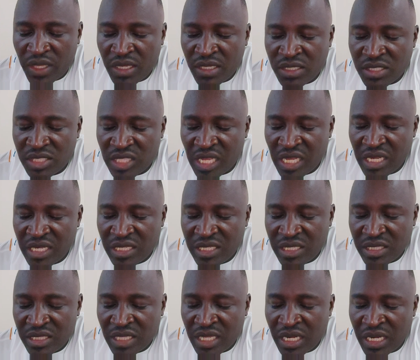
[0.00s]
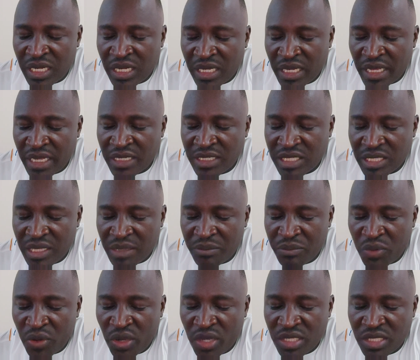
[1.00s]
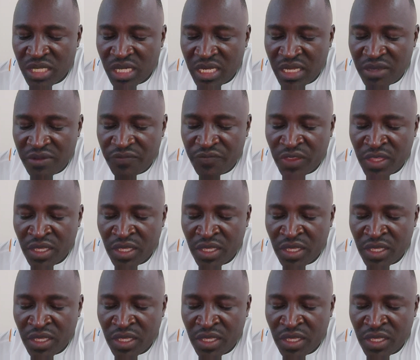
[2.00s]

Instead, they let the boys live.